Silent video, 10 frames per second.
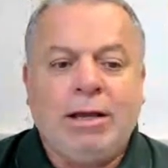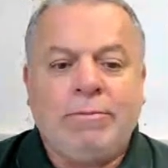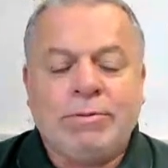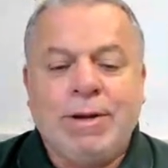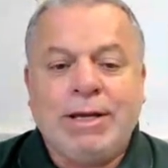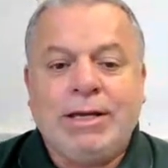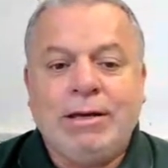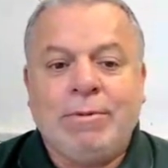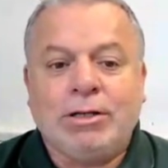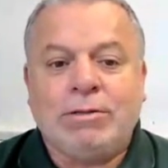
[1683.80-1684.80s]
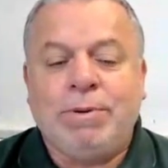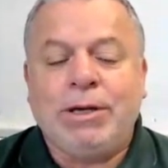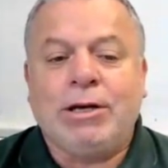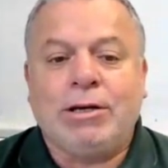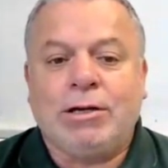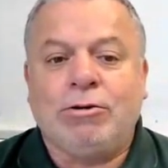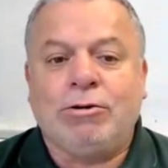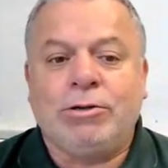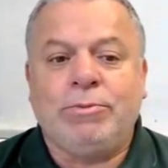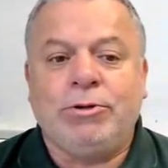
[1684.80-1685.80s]
it was making a much bigger
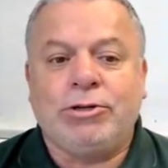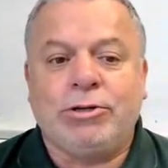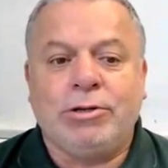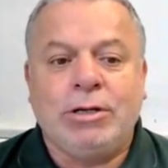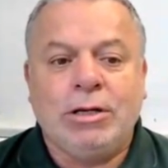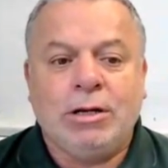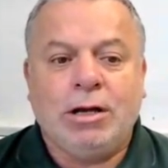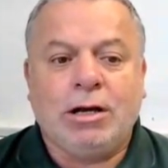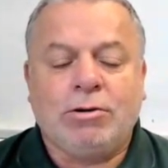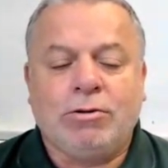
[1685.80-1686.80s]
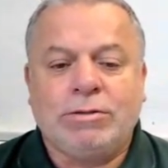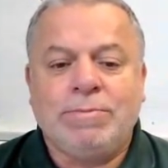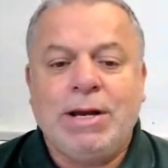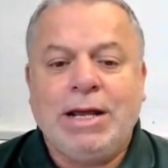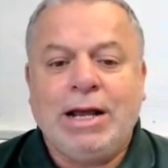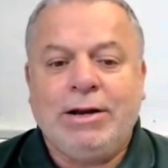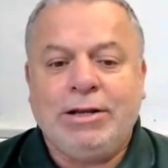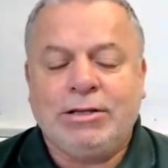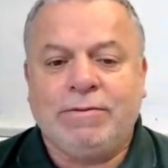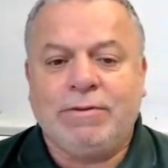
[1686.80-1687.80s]
contribution across many
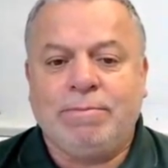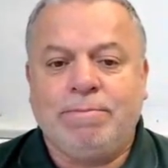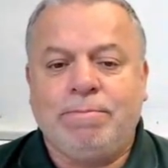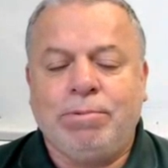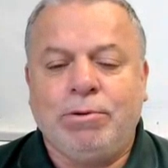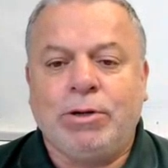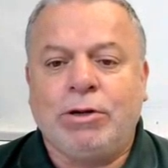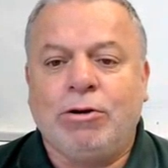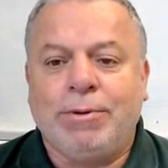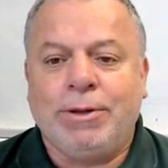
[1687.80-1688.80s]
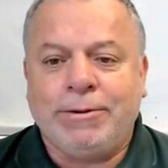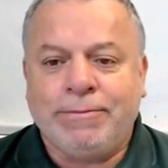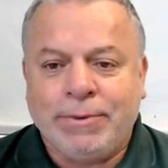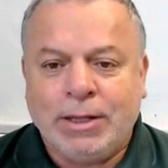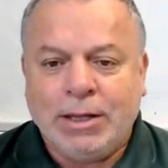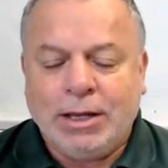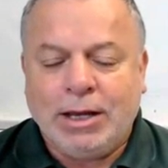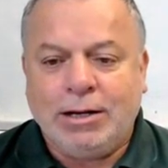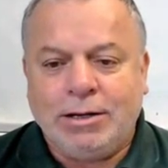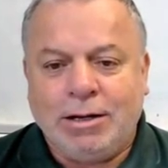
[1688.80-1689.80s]
areas of the blue economy.
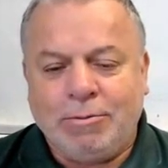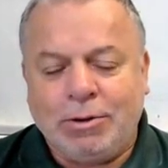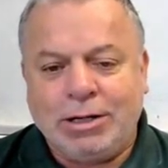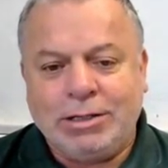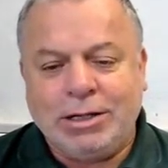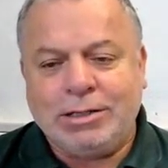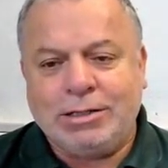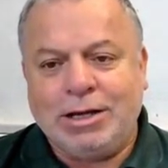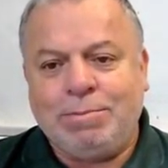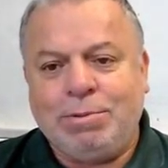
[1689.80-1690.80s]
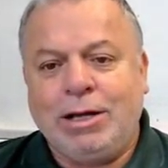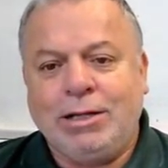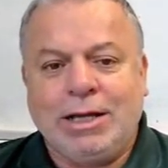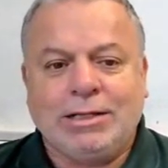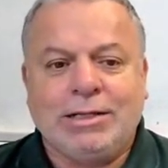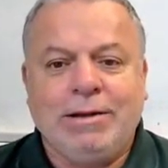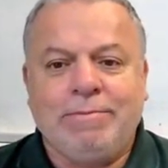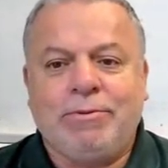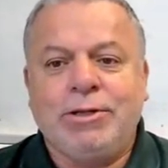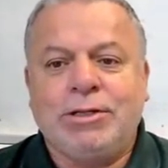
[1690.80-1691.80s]
And what I did is I applied that
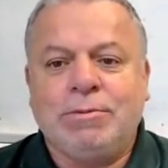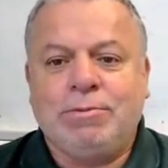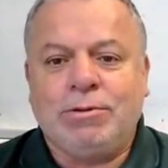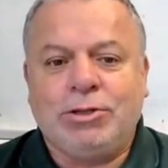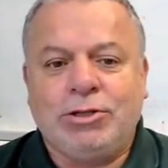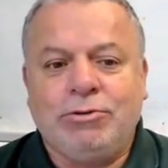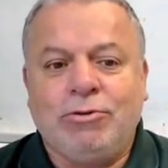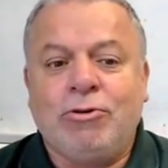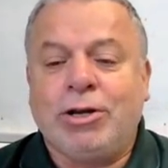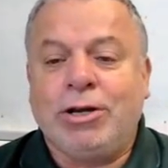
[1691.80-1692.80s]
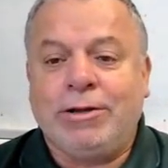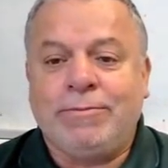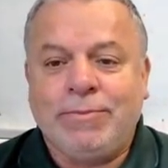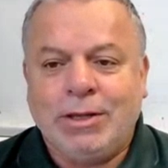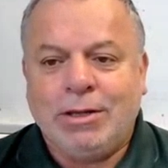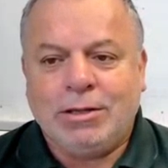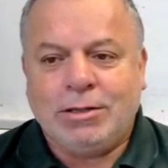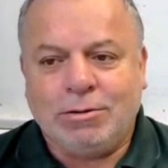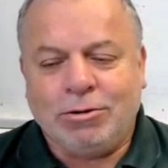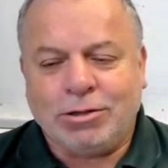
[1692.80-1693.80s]
same principle to Orkney.
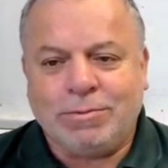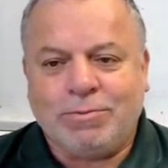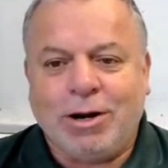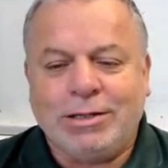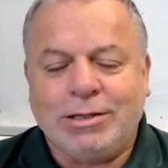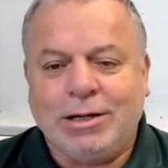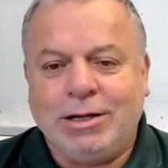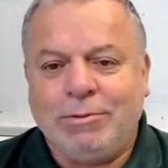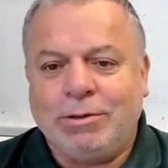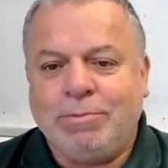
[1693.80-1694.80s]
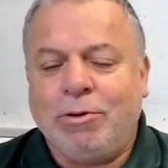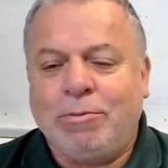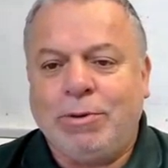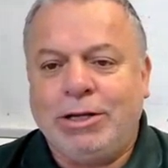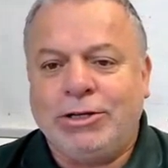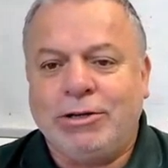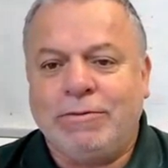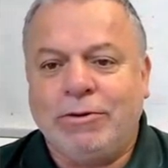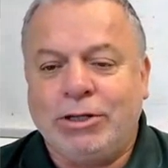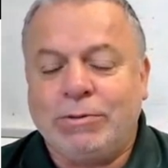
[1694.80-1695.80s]
So not surprisingly, with a population
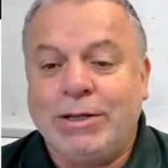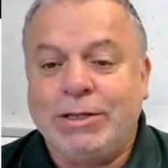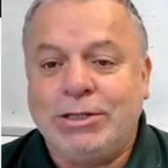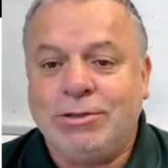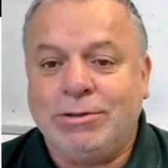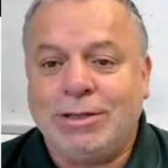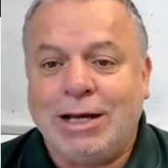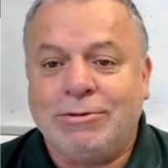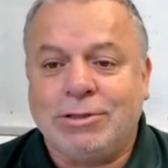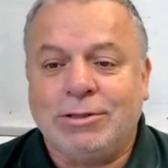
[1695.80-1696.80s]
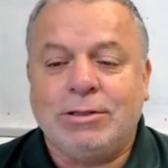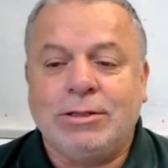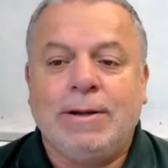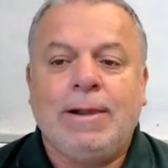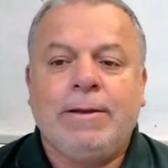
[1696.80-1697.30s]
of only 22,000,